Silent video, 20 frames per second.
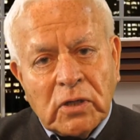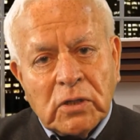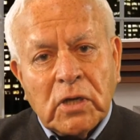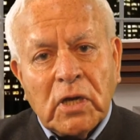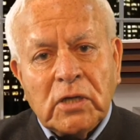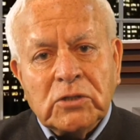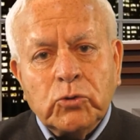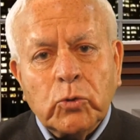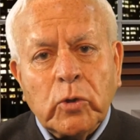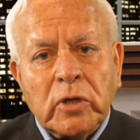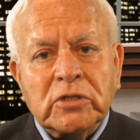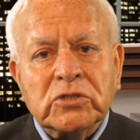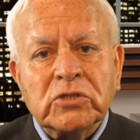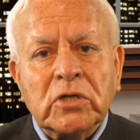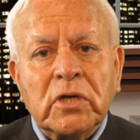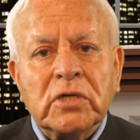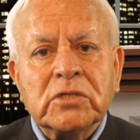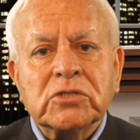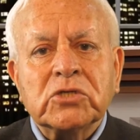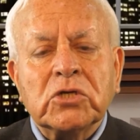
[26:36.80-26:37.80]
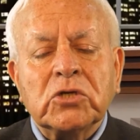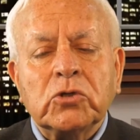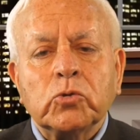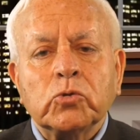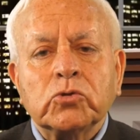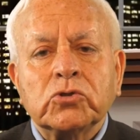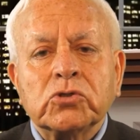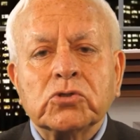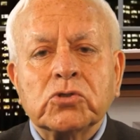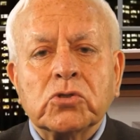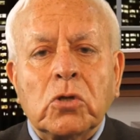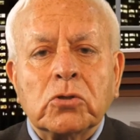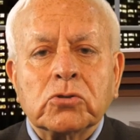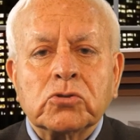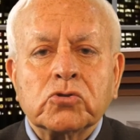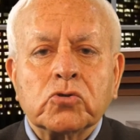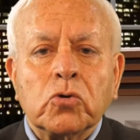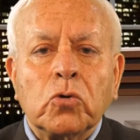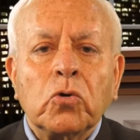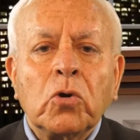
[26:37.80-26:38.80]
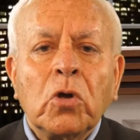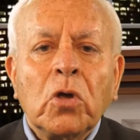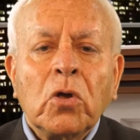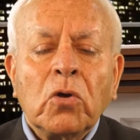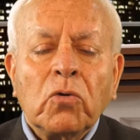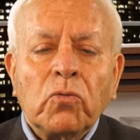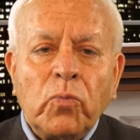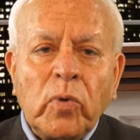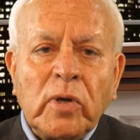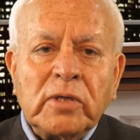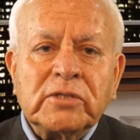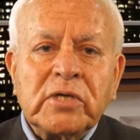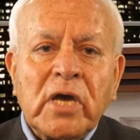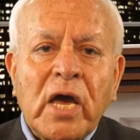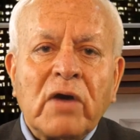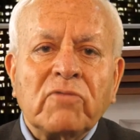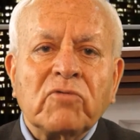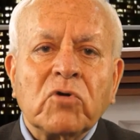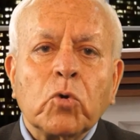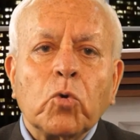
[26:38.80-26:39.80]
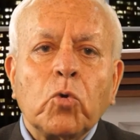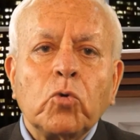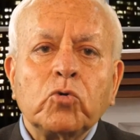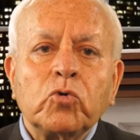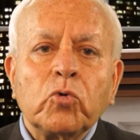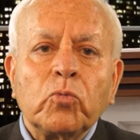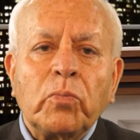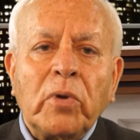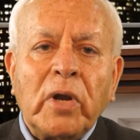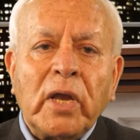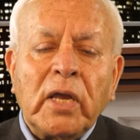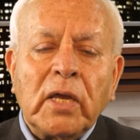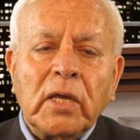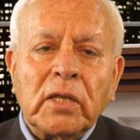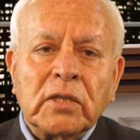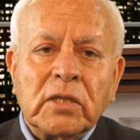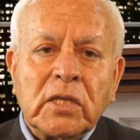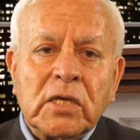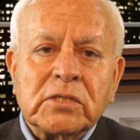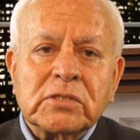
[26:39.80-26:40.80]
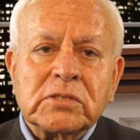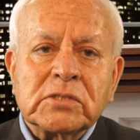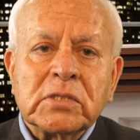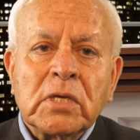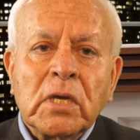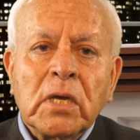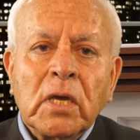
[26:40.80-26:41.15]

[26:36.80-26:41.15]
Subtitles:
educational institutions also which have a role to play in this.